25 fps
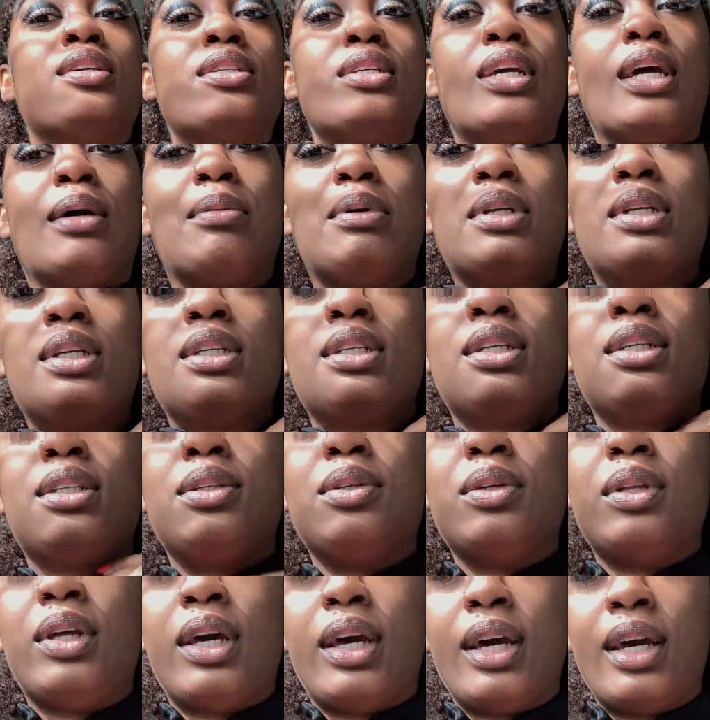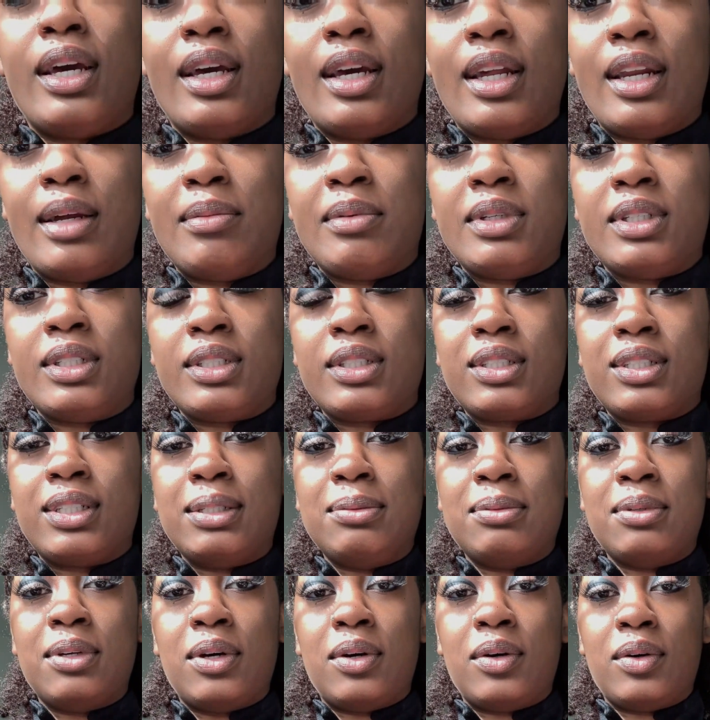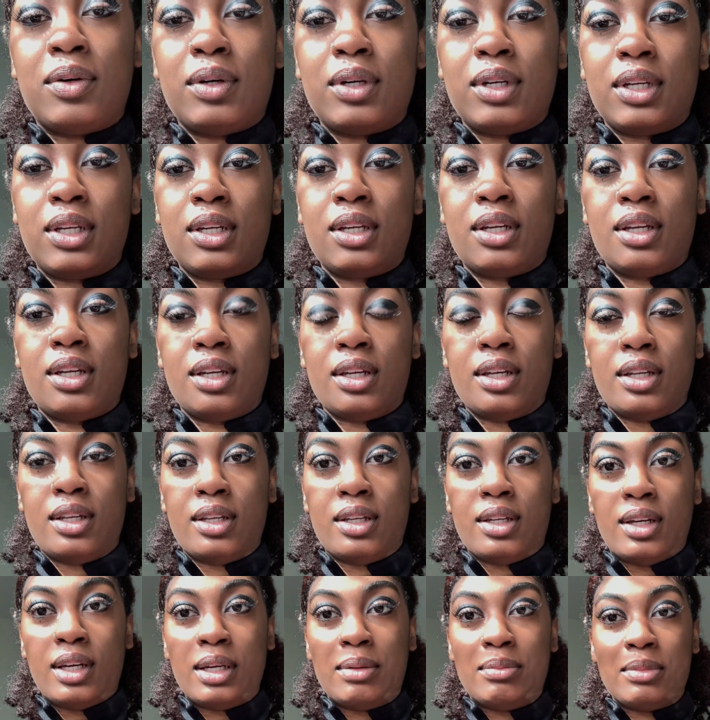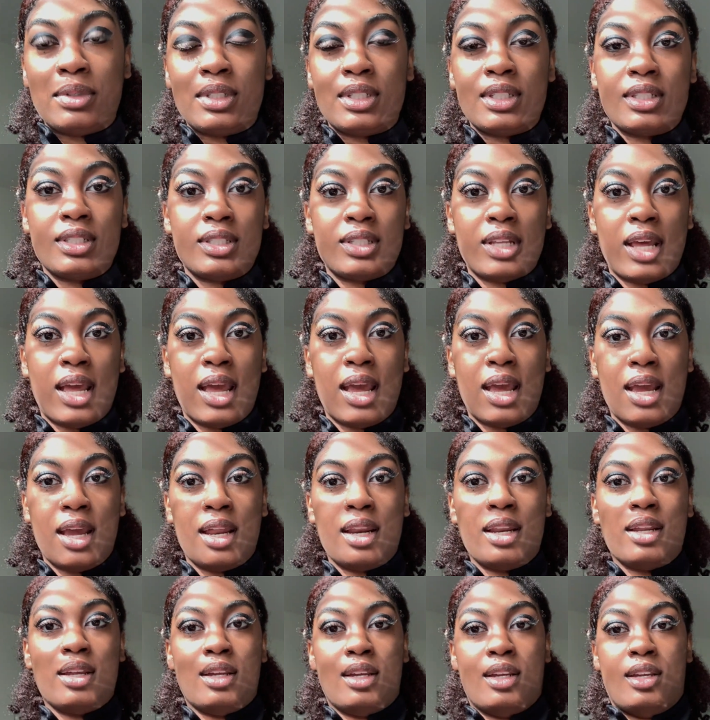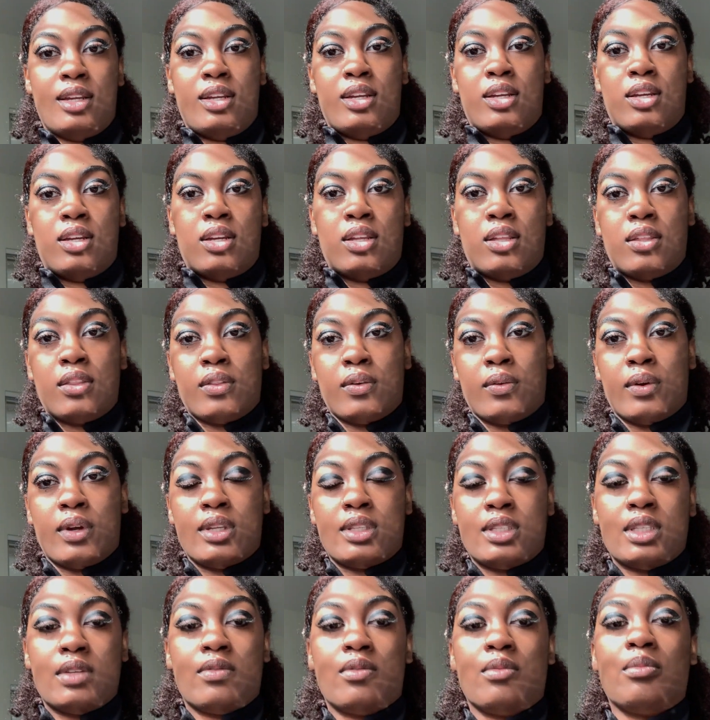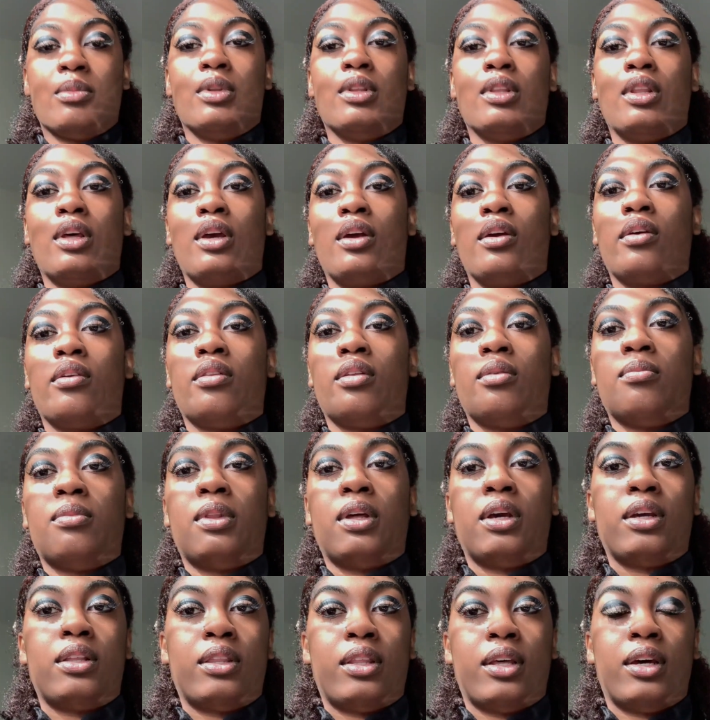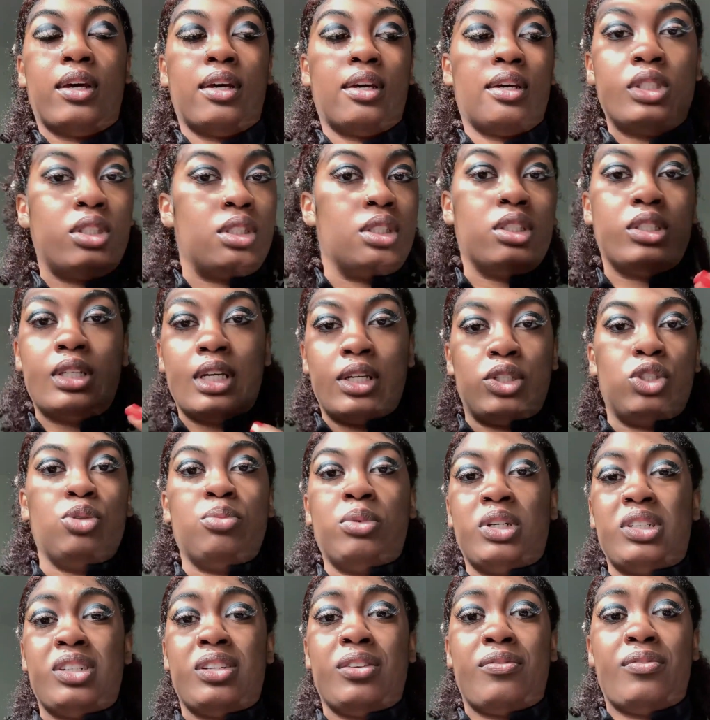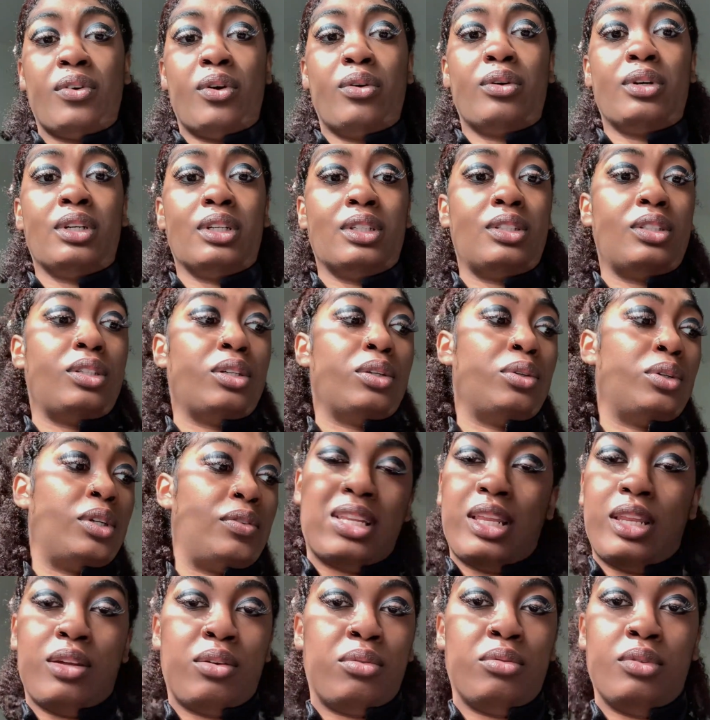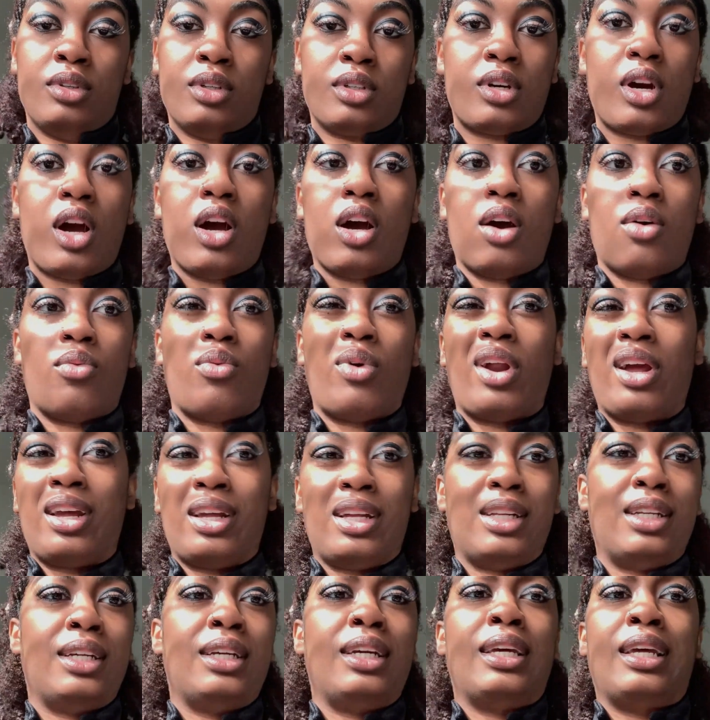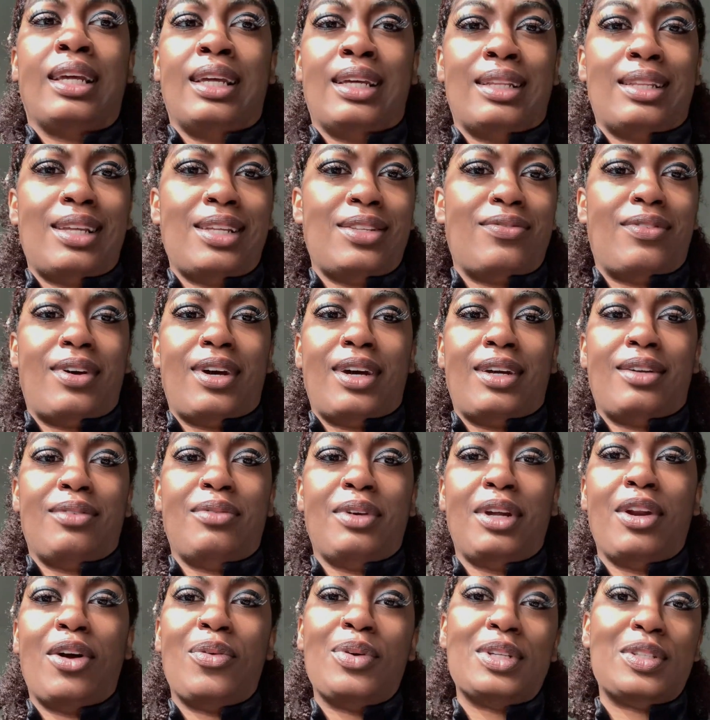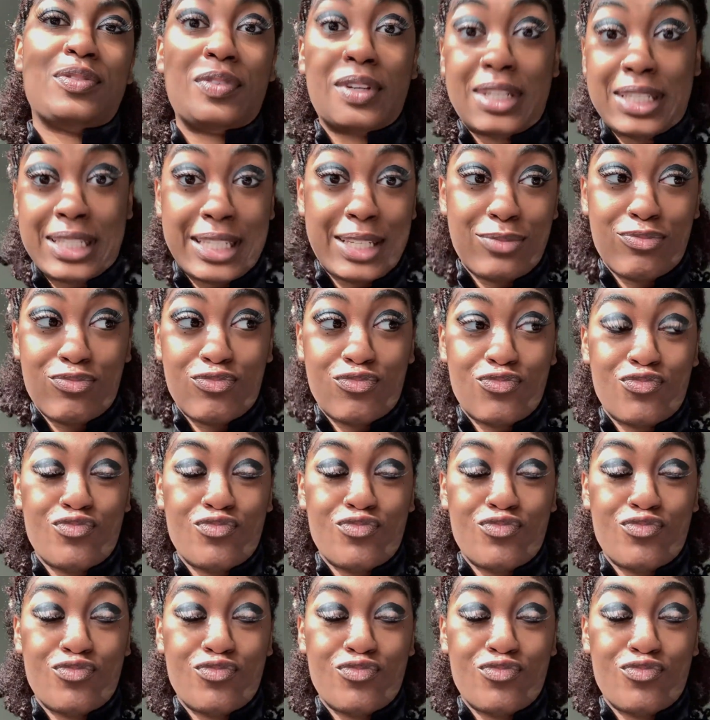yeah, I'm gonna just do that and I'm gonna just keep going and I'm gonna just add the rest of them and layer them like that. Just not too much of the focus. So if they don't look right, that's fine. You can always fix it.